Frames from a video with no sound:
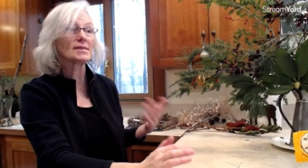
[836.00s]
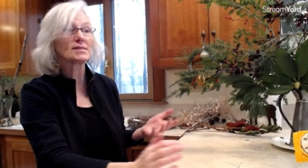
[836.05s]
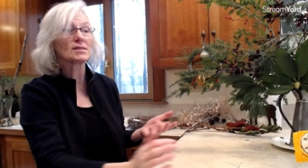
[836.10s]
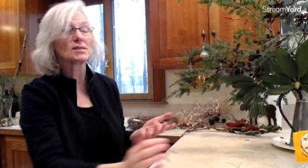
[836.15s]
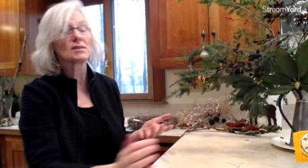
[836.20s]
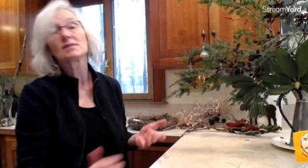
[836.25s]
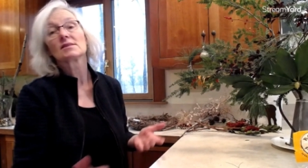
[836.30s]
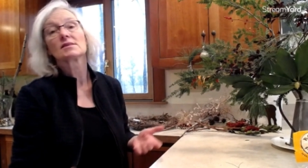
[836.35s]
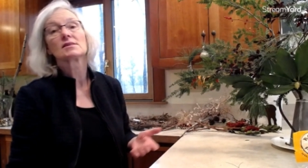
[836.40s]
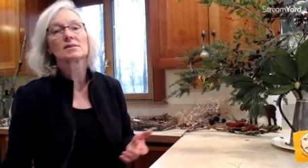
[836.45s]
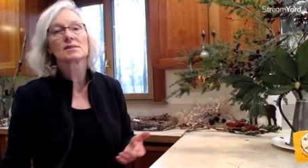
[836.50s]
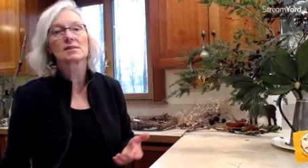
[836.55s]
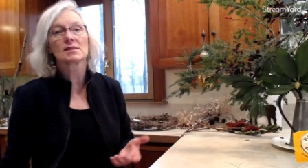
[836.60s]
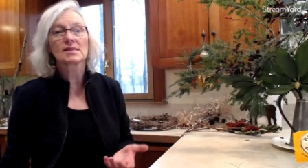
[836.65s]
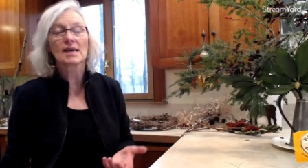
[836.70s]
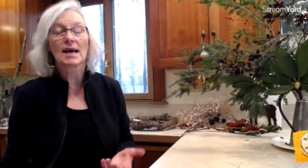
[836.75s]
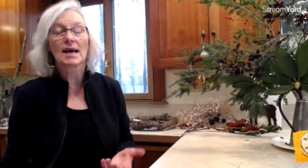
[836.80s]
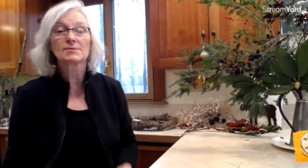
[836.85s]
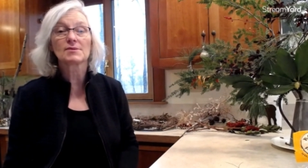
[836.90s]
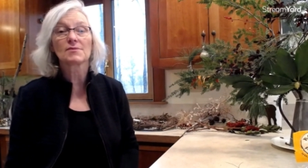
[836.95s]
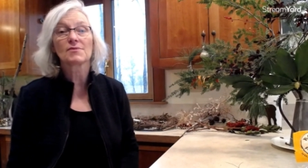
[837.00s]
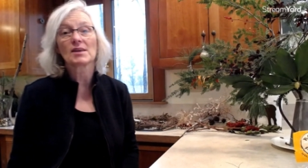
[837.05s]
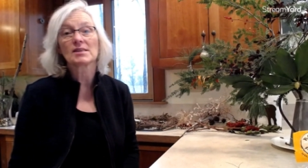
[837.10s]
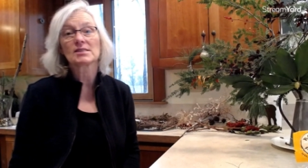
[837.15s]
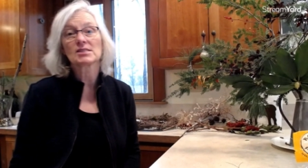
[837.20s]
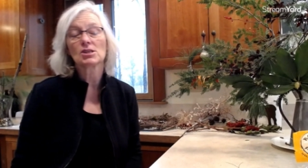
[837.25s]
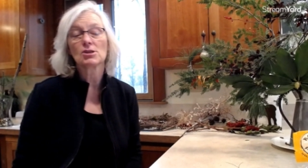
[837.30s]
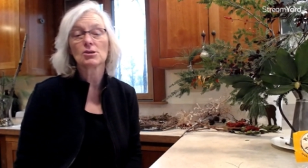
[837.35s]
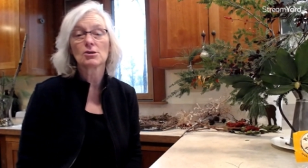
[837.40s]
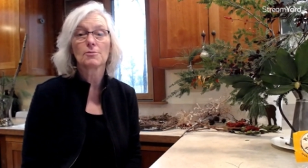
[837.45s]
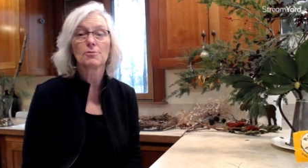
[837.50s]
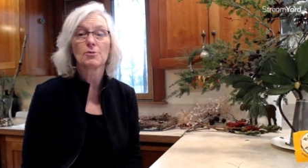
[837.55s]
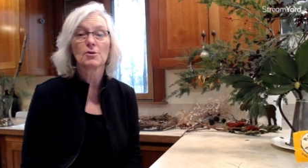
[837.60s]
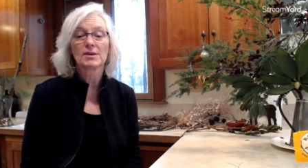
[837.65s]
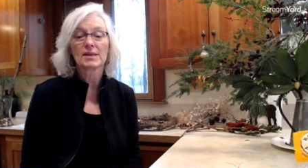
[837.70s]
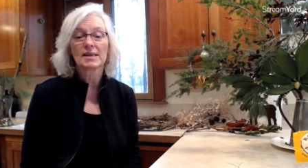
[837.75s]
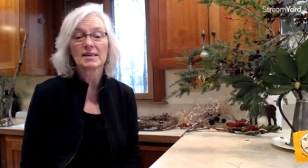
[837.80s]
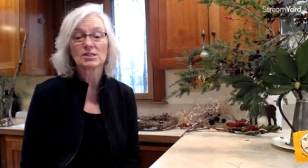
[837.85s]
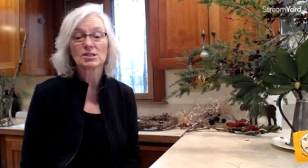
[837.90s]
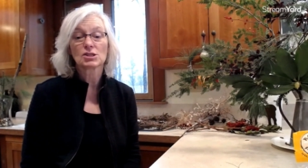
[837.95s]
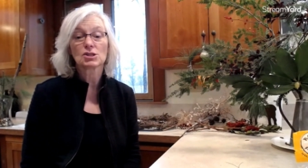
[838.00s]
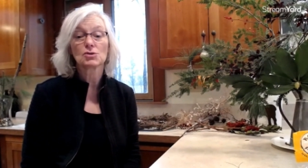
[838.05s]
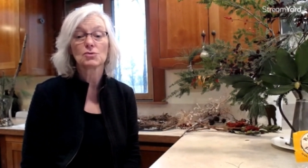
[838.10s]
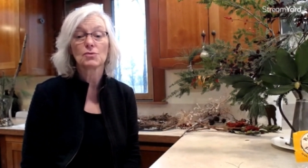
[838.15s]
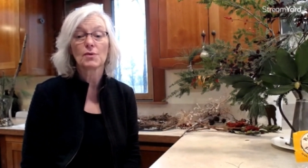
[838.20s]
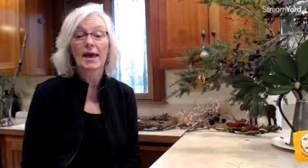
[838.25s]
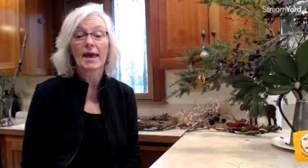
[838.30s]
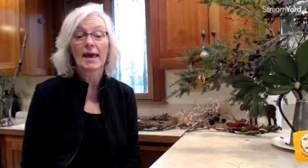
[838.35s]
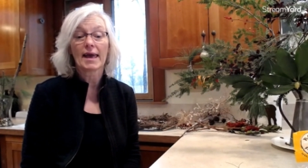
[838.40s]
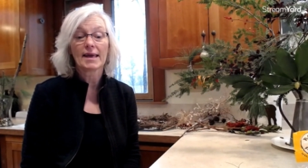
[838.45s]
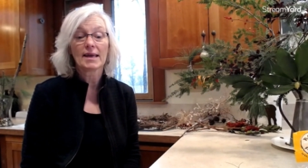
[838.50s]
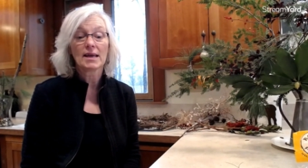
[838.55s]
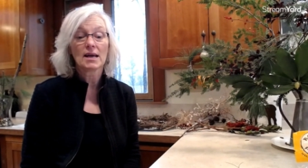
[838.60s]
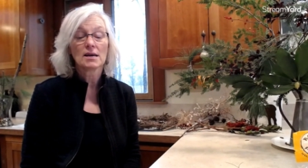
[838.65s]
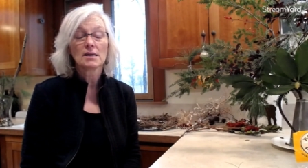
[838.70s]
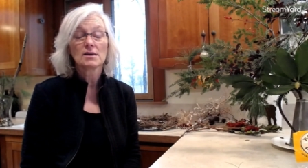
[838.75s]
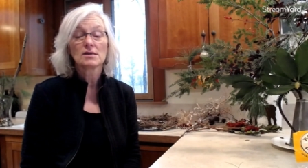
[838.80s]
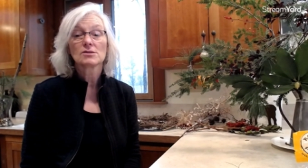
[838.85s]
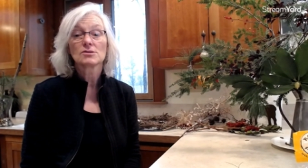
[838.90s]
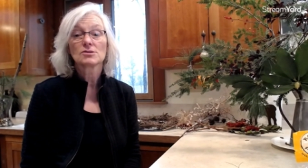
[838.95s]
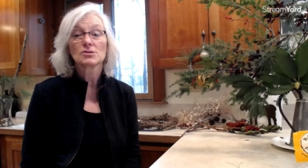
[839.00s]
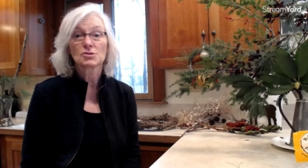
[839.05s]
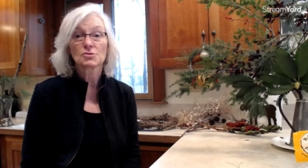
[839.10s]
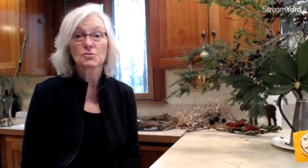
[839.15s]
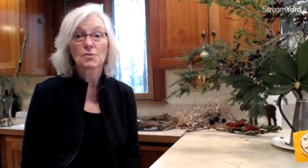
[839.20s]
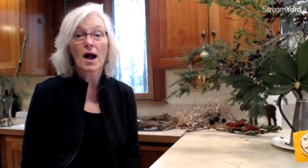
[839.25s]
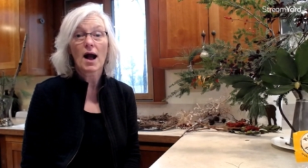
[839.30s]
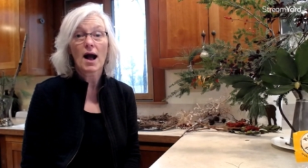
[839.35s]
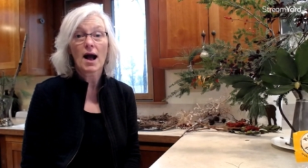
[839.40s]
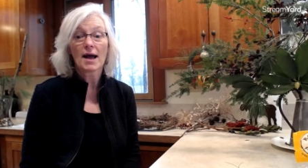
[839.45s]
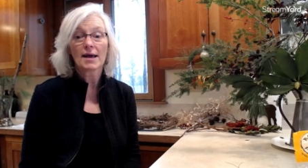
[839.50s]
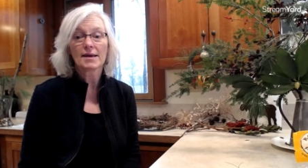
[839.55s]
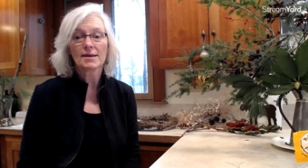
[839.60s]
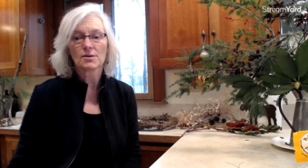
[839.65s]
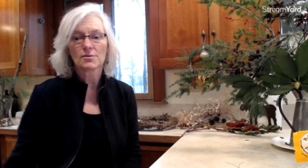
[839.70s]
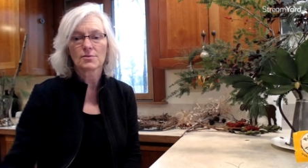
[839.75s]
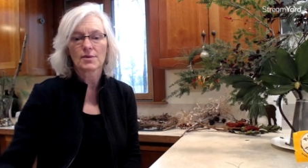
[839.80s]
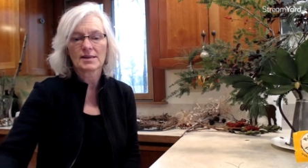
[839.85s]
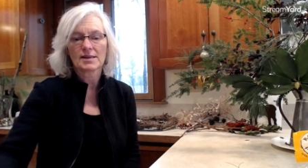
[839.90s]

is the types of things that you can put into a dry